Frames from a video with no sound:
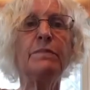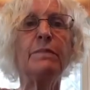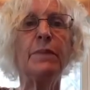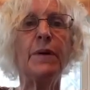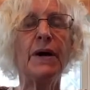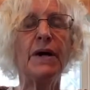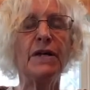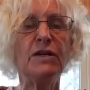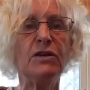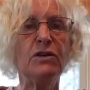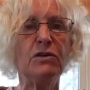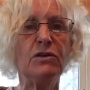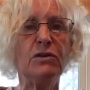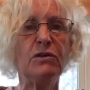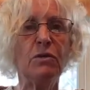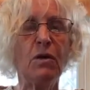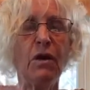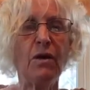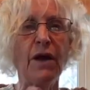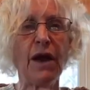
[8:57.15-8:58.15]
but
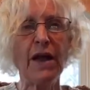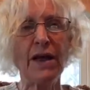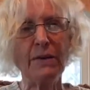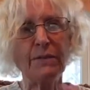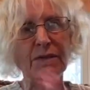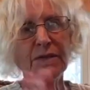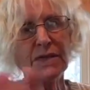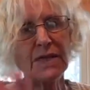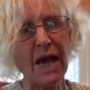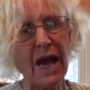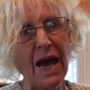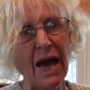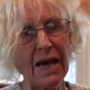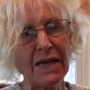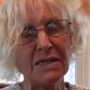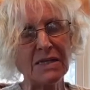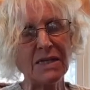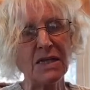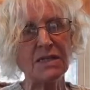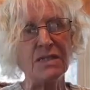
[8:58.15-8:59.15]
you are able to
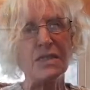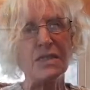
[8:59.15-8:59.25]
access